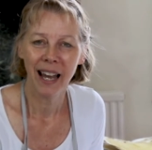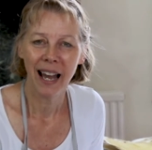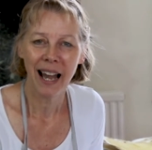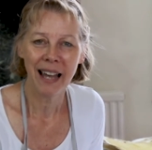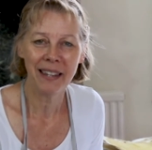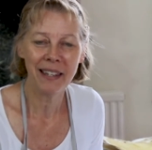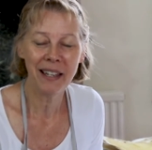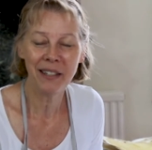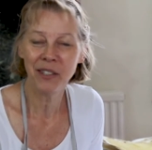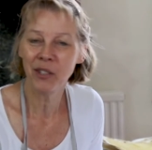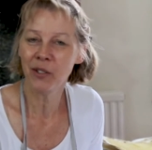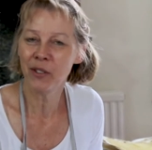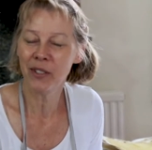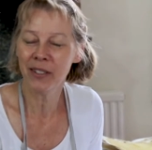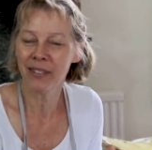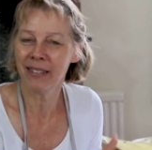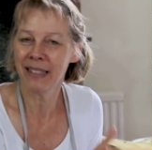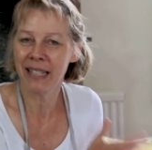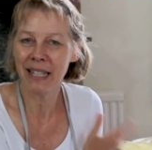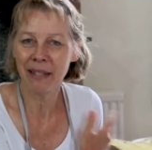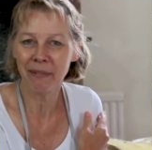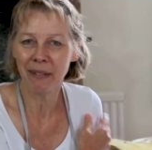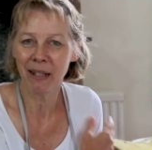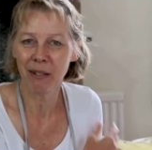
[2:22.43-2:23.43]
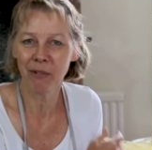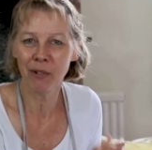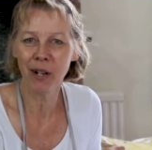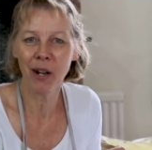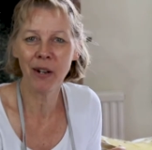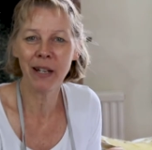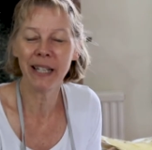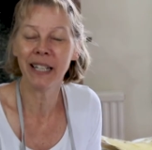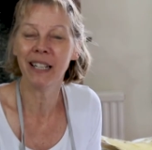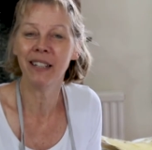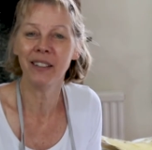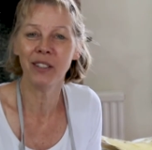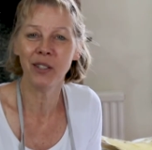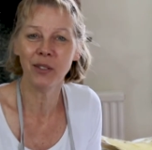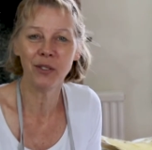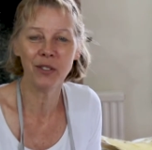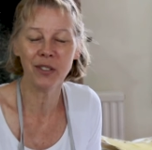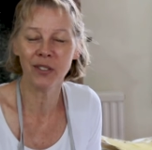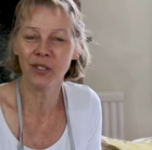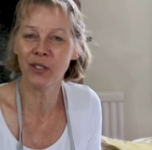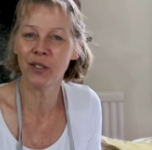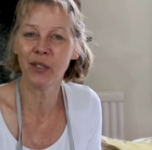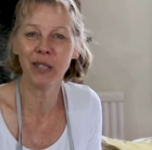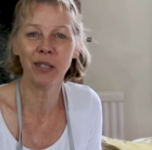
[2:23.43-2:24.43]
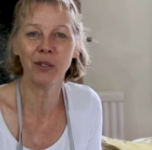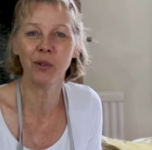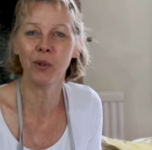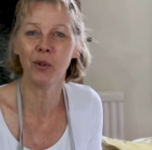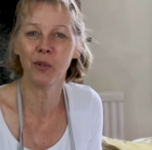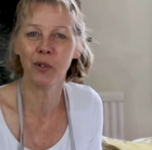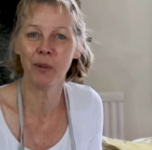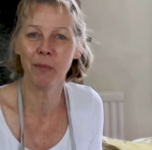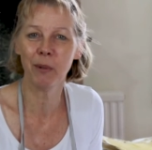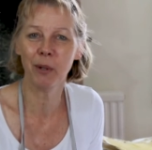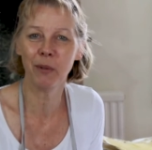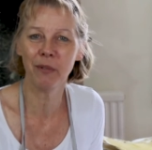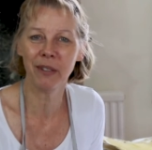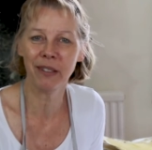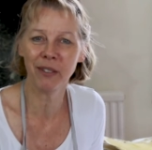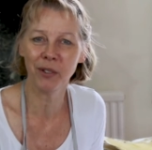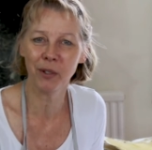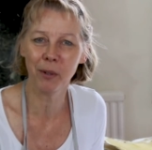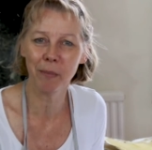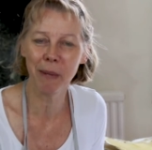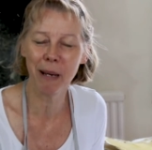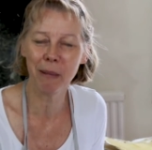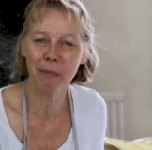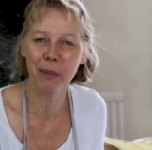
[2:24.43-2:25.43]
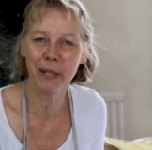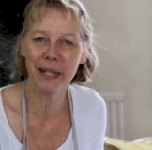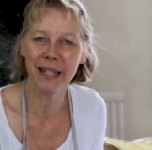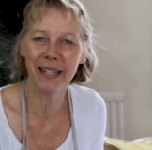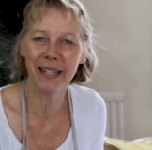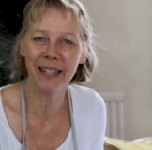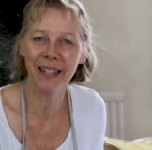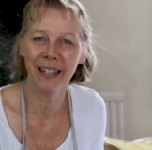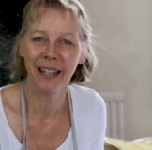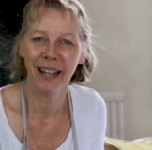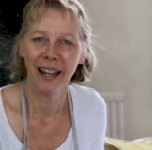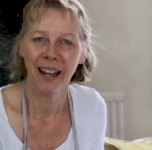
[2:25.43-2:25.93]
and then you just leave it rolling and you just do it all from your visual memory.